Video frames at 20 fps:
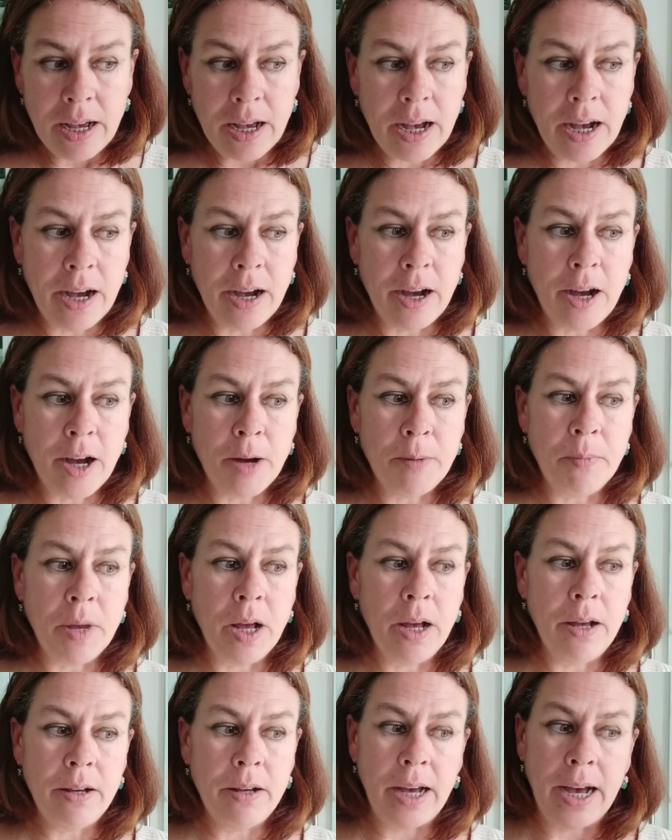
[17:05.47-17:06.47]

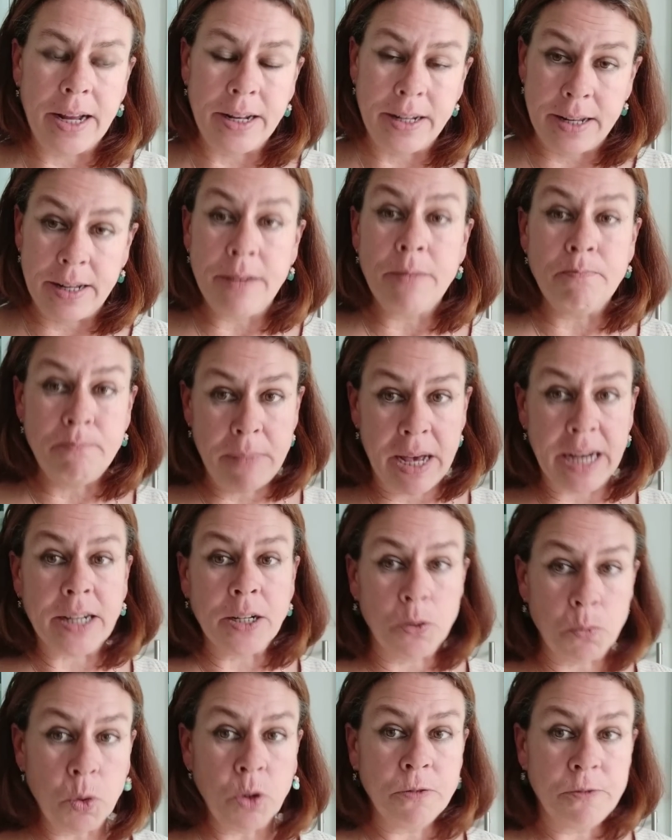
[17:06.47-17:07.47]
And
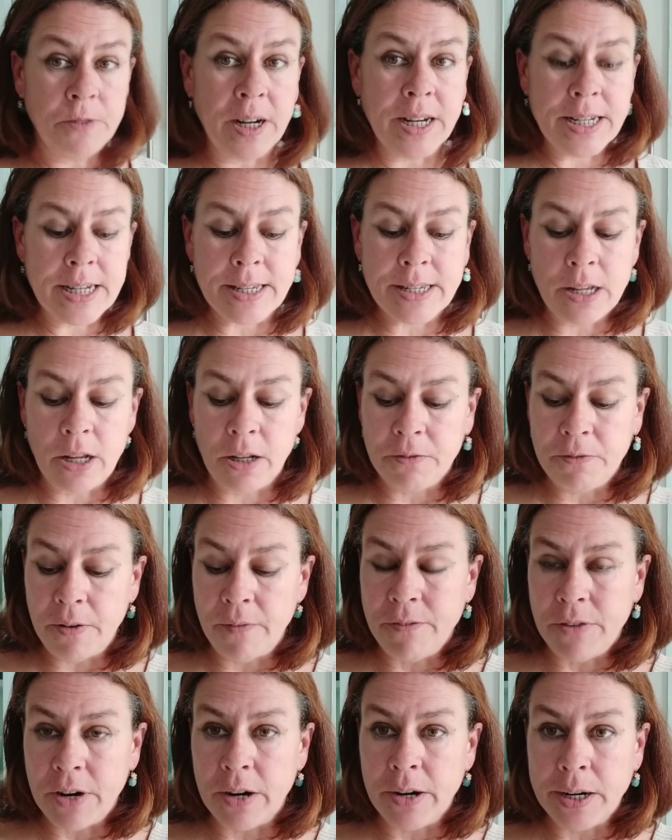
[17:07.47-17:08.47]
Meghan will find
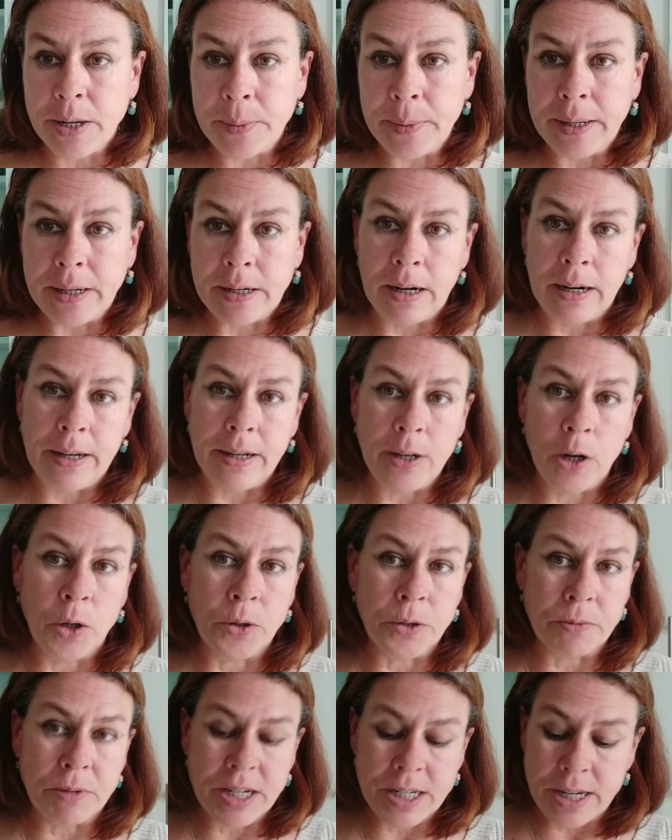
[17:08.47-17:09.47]
herself very quickly on
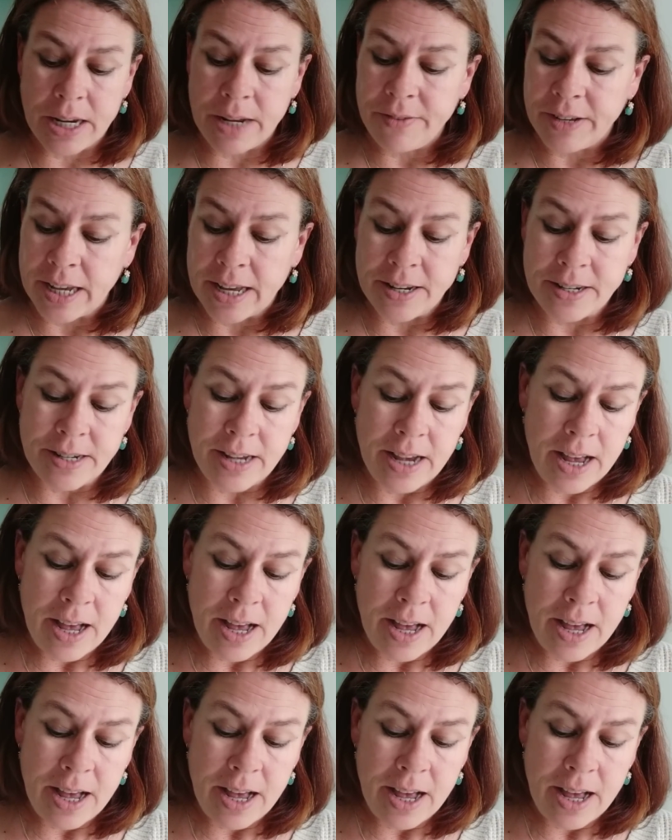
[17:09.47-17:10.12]
the receiving end.